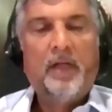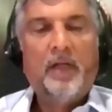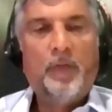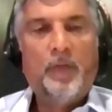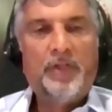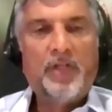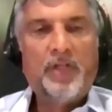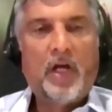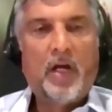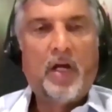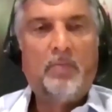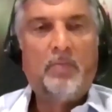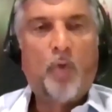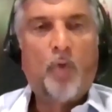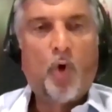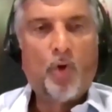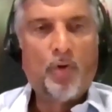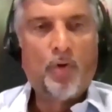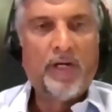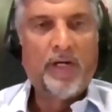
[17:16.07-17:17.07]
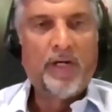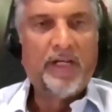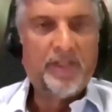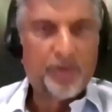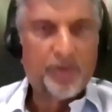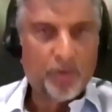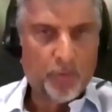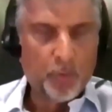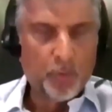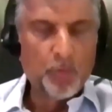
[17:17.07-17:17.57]
Which are more
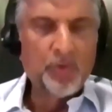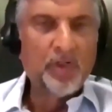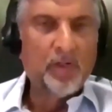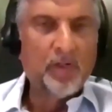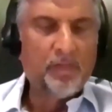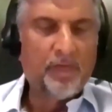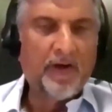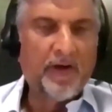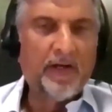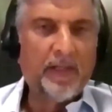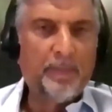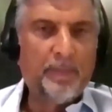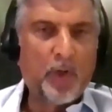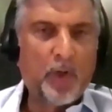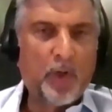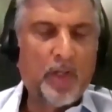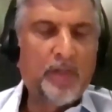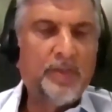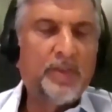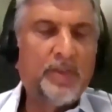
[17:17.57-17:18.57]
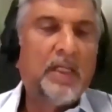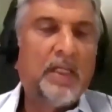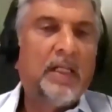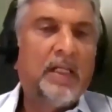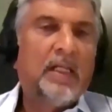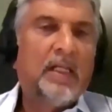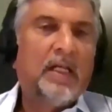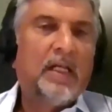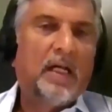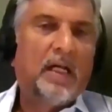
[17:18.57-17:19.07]
institutional friendly products.
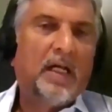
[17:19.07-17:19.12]
They're